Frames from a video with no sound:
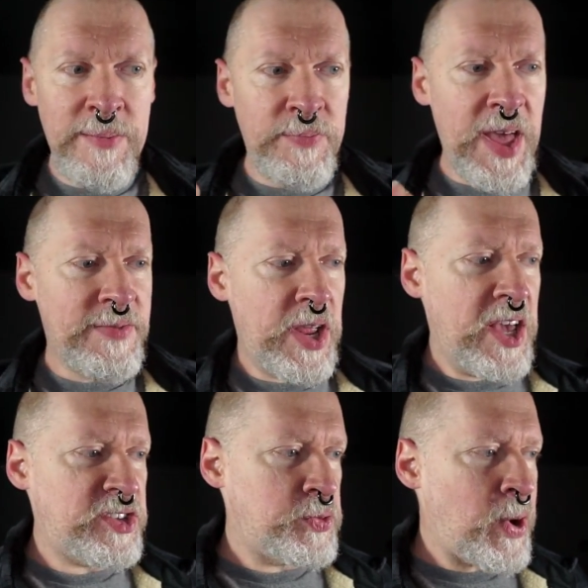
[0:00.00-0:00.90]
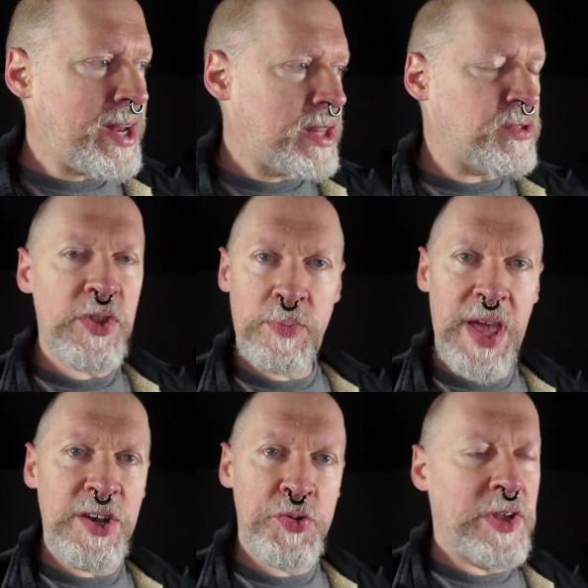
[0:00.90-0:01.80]
they have an es right at the, the
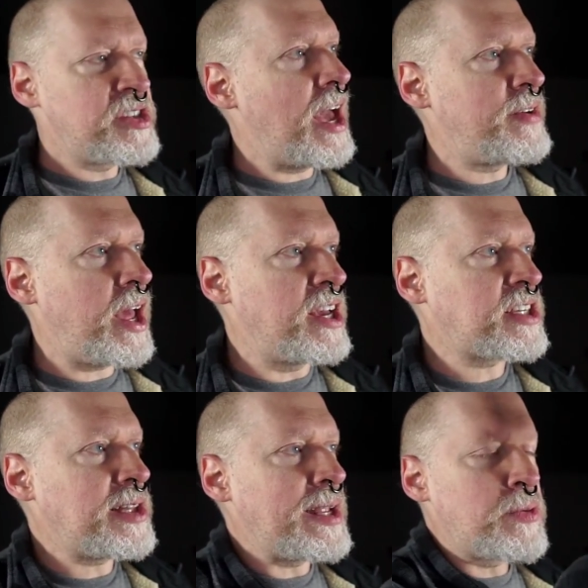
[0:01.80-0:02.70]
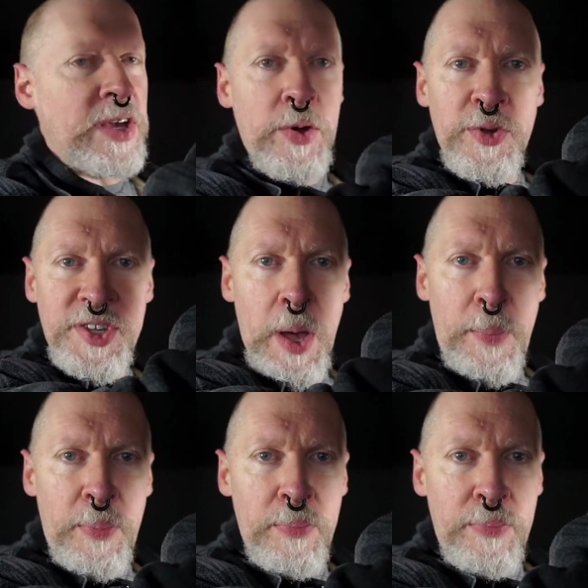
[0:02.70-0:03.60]
entrance. They have an escalator that goes
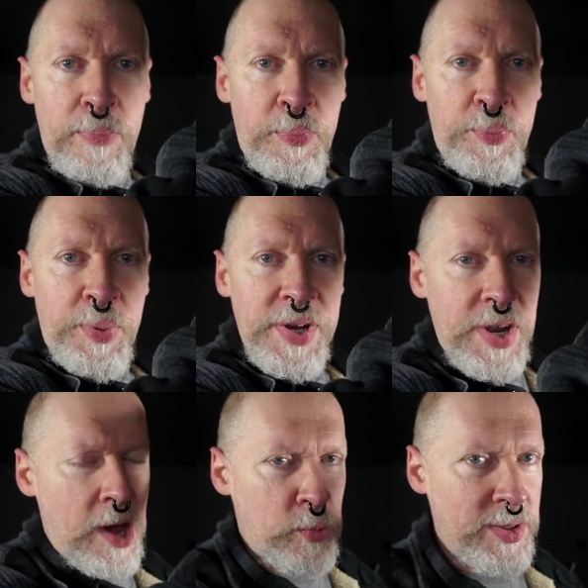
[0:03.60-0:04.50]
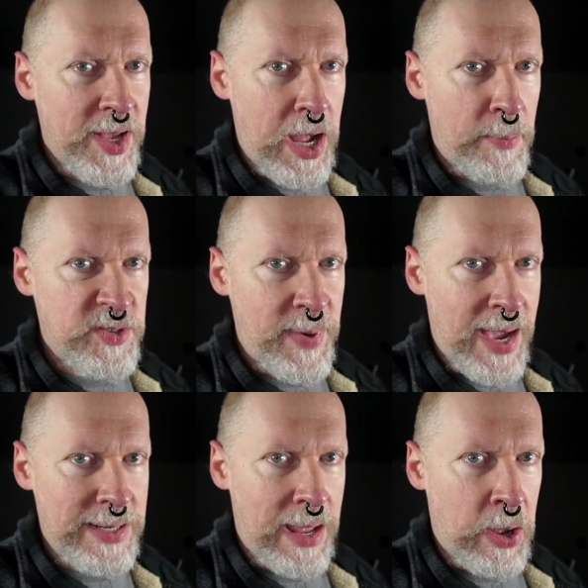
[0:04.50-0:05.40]
up, but not one that comes
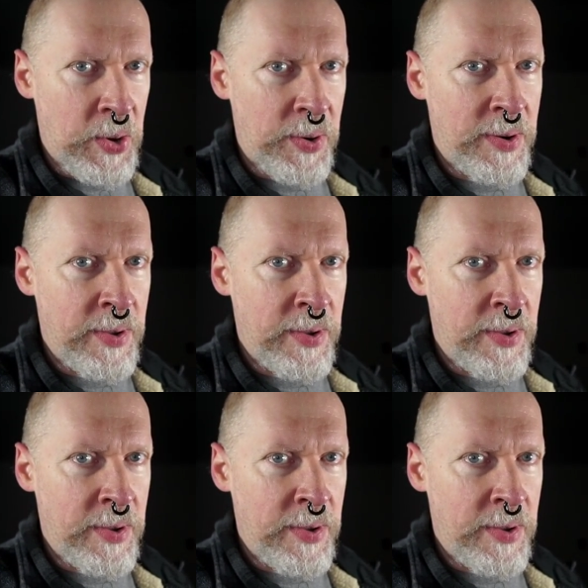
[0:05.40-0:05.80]
back down.